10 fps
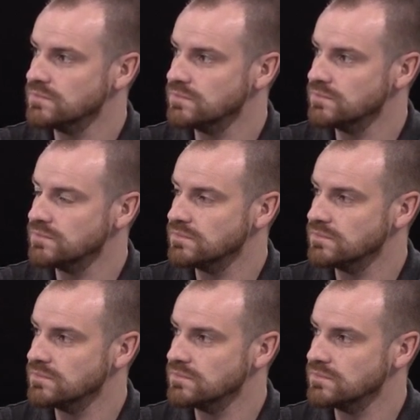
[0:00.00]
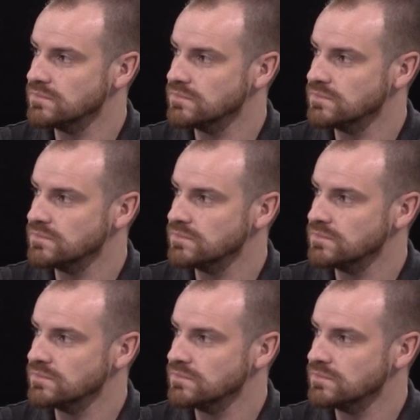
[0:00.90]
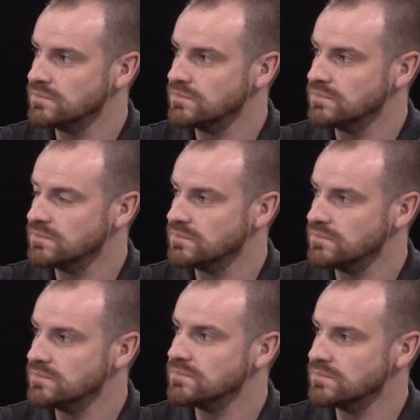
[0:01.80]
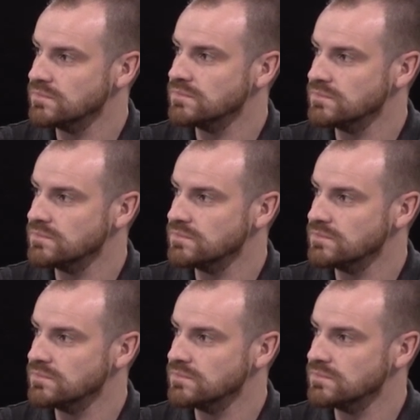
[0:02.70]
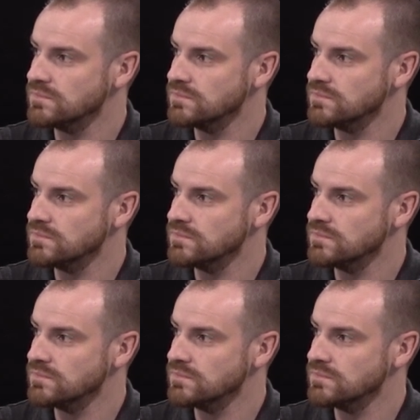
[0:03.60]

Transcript: The person shown says nothing.